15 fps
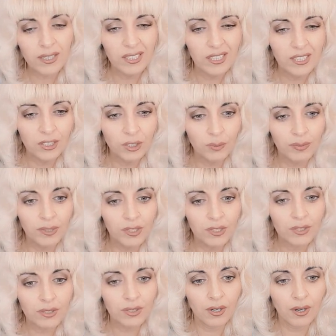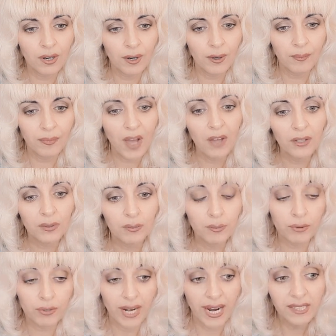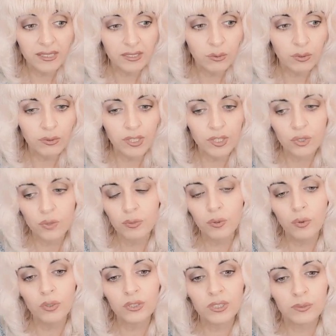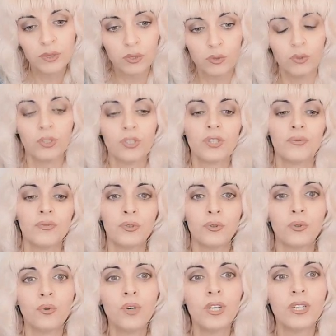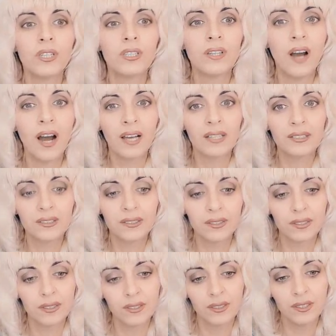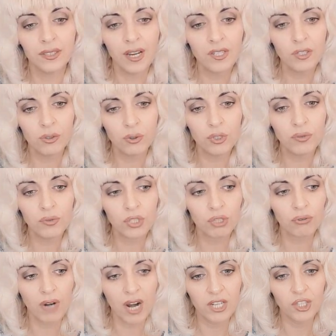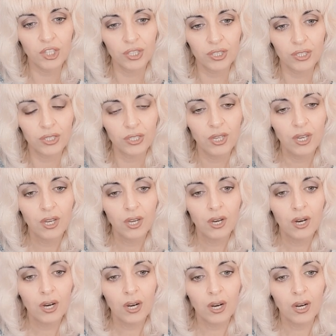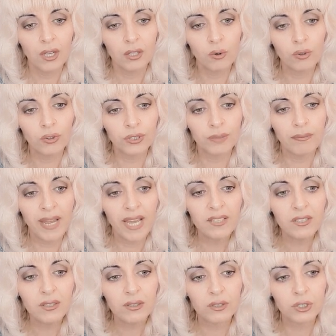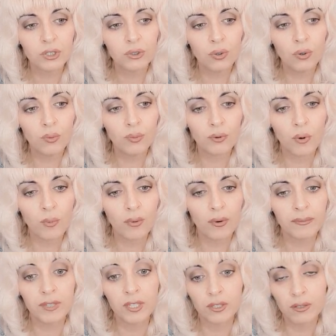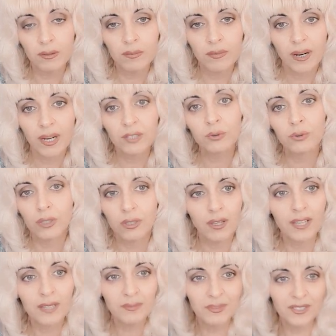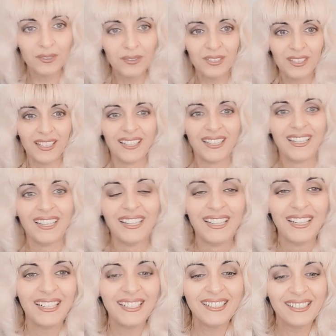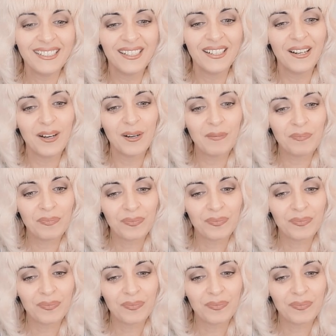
a little bit unimpressed with it, to be honest, because if you look at it, guys, it has lots of scratches. Look on the metal, there is no proper mirror. I don't really like mirror in a